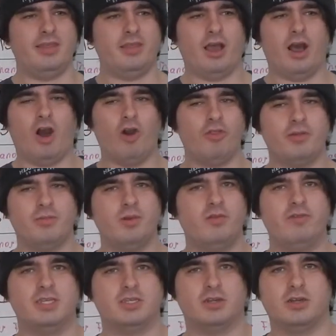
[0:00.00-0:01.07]
All their
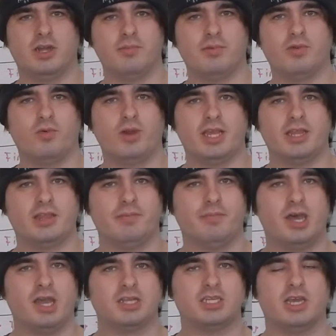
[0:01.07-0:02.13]
movies are number 1 at the
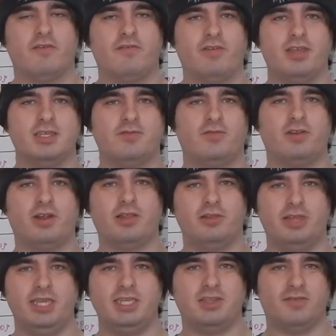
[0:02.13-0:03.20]
box office for at
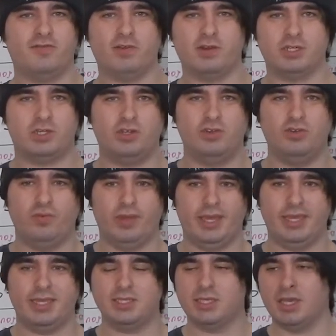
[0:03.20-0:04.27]
least the first 2
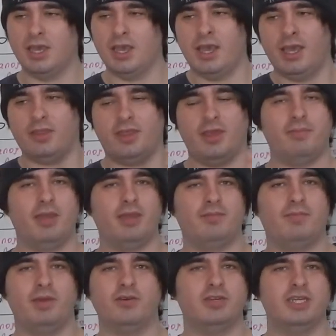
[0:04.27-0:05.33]
weeks. They make
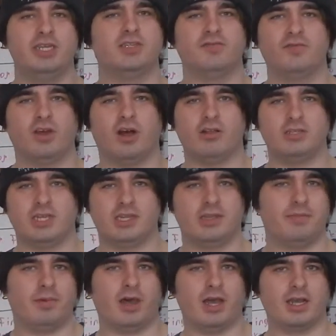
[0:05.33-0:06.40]
billions of dollars at the
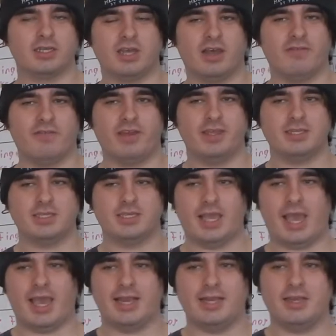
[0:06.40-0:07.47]
box office,
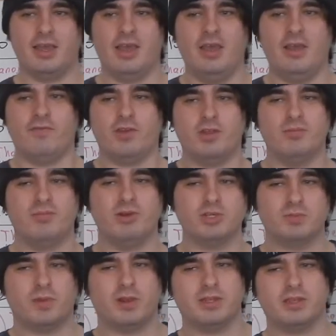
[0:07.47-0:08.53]
and for the
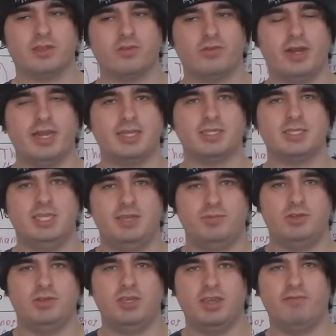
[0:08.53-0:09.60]
most part, the critics seem
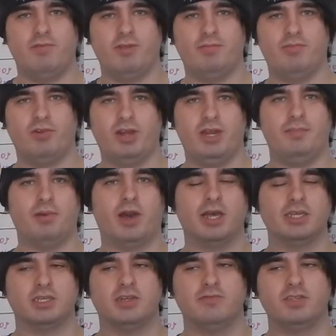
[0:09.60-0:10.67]
to give them pretty
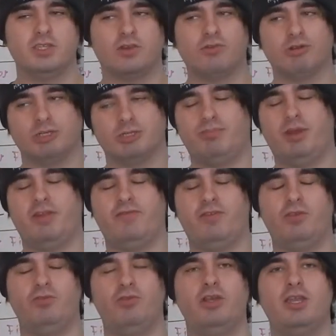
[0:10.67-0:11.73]
positive scores. But if
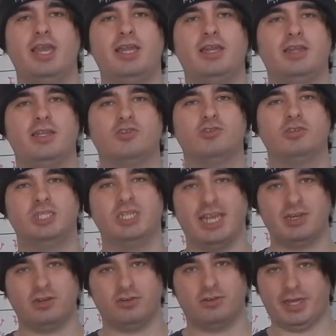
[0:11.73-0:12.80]
you look at the
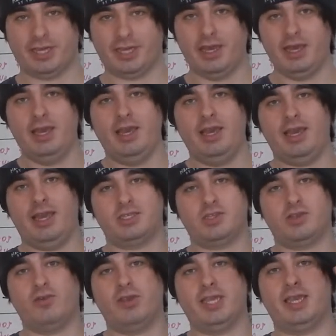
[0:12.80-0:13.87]
trajectory, it's
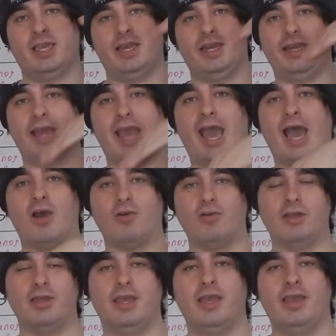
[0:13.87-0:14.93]
going down
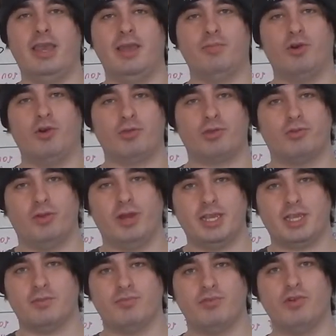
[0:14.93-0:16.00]
in both critic
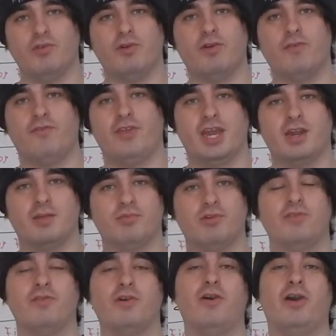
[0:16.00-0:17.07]
approval, fan
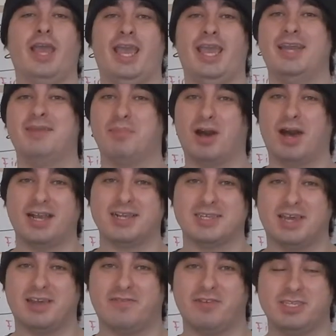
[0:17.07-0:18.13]
approval, and box
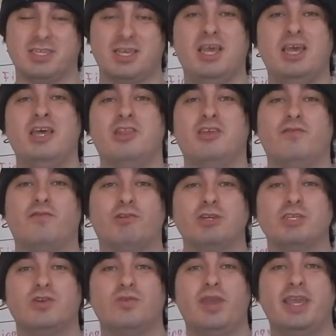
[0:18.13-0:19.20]
office. The
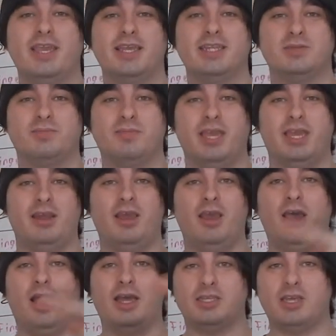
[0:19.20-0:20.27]
Force Awakens made
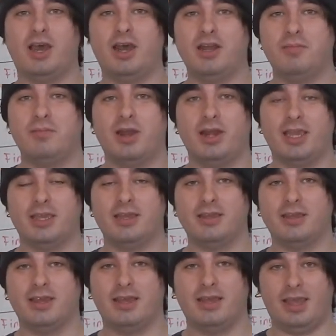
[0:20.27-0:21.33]
a ton of money.
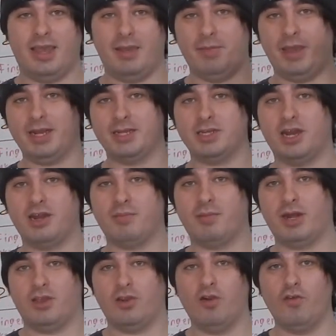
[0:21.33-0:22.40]
It made a ton of
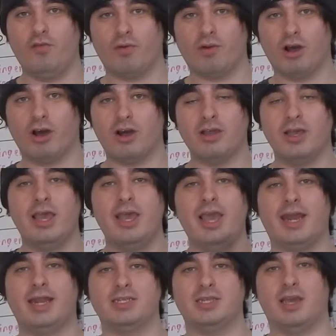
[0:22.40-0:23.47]
money overall
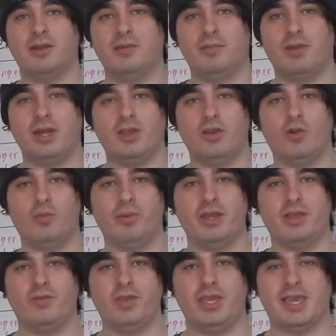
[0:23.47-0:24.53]
and a ton of money
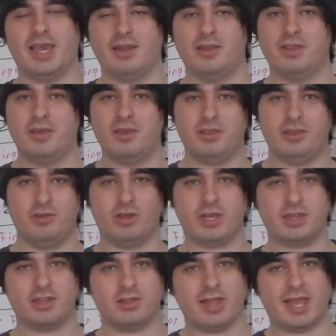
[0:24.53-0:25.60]
opening weekend. You look
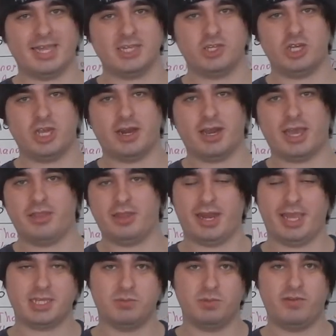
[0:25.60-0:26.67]
at The Last Jedi, the
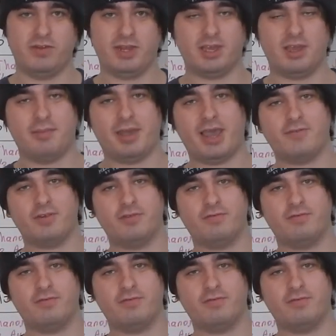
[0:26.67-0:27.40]
next movie to come after